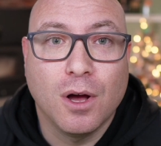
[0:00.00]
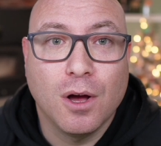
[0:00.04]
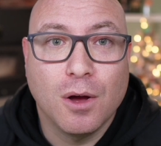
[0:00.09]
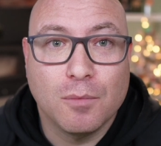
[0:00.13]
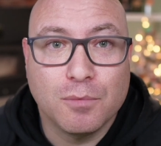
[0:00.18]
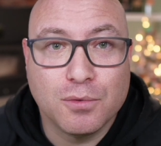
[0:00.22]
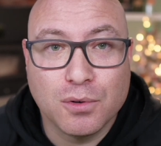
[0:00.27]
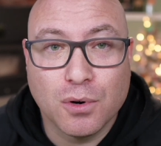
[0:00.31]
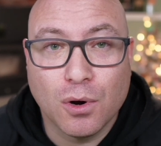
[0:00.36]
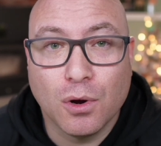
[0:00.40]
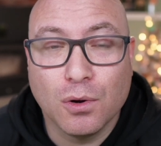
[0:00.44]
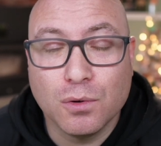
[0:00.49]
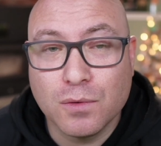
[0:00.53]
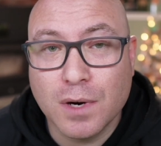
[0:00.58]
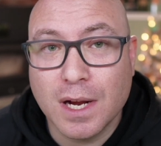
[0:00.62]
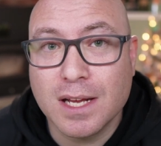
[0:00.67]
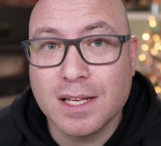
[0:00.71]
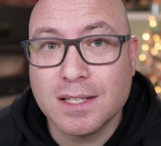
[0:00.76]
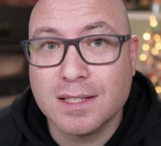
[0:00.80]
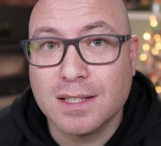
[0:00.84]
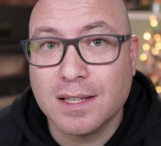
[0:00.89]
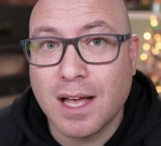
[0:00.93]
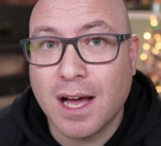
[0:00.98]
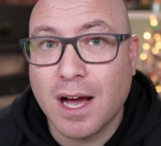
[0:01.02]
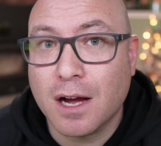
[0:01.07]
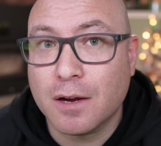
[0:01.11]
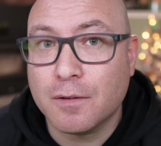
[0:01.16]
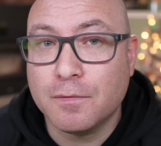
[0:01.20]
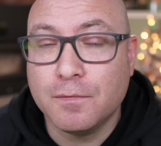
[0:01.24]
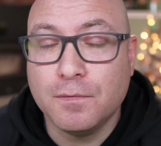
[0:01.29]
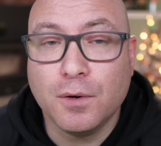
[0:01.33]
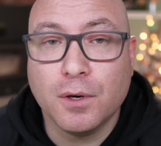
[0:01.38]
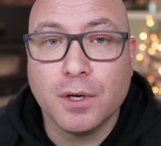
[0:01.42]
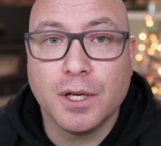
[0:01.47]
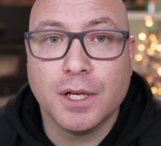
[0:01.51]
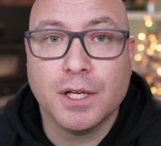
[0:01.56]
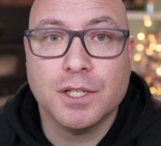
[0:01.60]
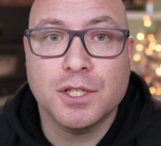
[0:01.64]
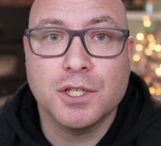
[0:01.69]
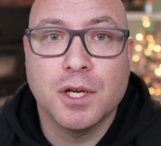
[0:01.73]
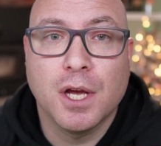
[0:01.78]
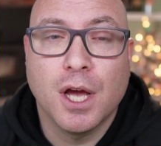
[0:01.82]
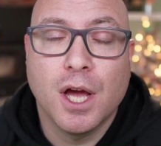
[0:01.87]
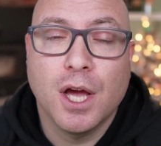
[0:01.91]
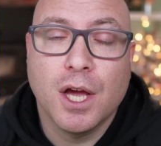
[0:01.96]
ProRes Log
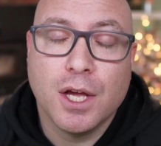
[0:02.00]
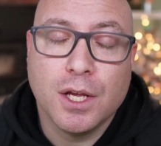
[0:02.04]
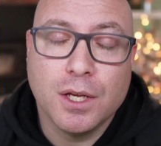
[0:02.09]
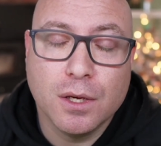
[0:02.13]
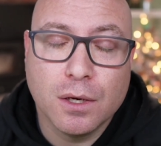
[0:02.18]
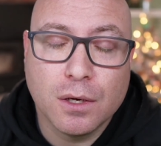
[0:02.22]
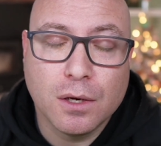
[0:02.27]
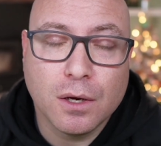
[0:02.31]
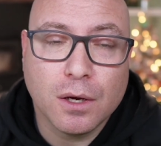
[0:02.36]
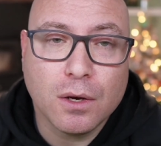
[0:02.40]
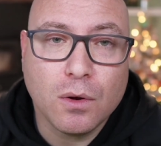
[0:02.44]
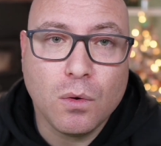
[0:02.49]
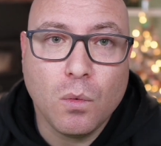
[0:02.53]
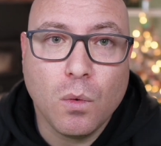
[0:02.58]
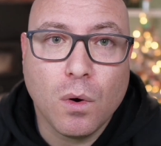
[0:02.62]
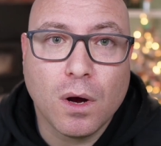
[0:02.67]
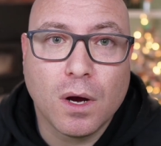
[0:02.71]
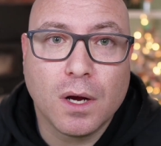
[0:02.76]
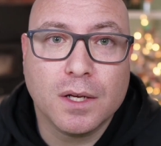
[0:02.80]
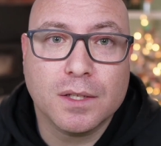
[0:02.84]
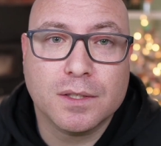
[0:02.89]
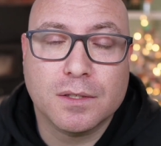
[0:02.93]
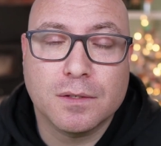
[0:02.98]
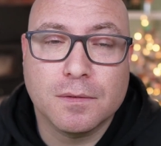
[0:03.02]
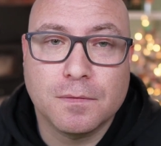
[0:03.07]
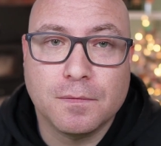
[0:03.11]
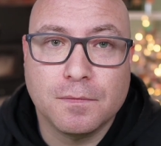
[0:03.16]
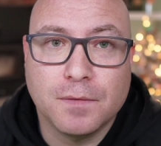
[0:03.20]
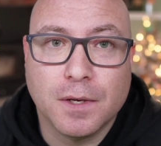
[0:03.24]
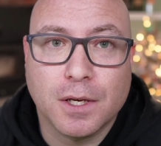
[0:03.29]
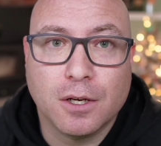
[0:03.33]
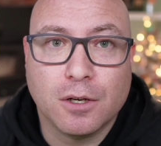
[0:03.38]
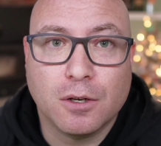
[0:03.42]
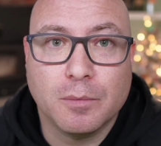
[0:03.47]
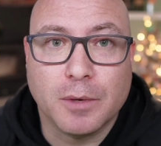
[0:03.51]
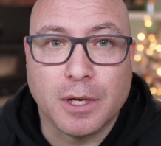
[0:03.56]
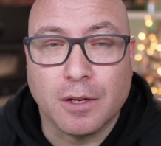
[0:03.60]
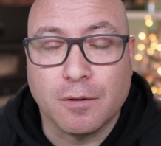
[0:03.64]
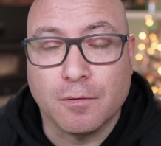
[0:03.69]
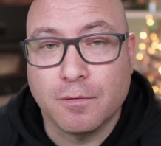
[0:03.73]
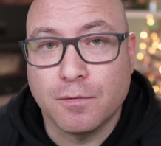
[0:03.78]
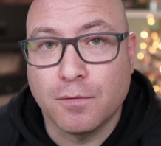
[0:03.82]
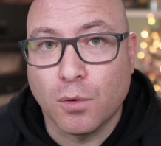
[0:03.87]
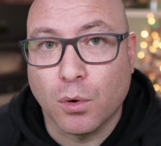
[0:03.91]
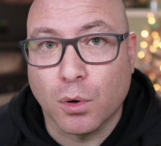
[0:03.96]
footage, you're going to want to film in
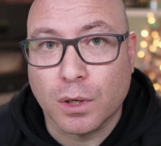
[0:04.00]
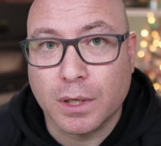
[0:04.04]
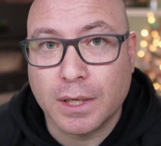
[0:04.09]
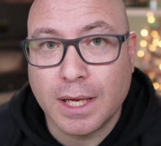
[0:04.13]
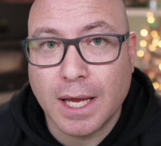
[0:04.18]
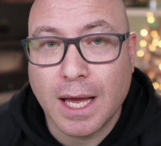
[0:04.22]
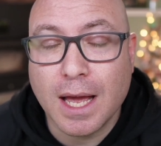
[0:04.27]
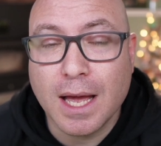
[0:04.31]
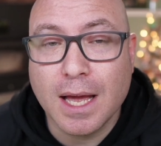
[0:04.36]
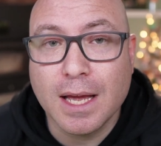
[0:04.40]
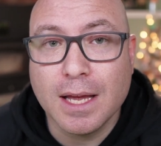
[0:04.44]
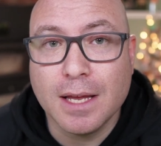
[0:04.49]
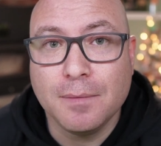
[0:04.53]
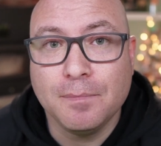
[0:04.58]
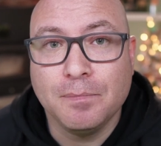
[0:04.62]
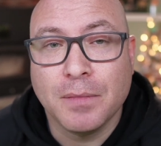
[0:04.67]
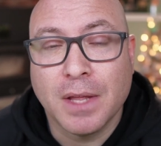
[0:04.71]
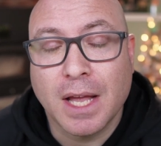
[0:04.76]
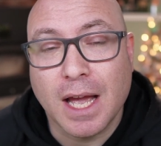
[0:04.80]
four K,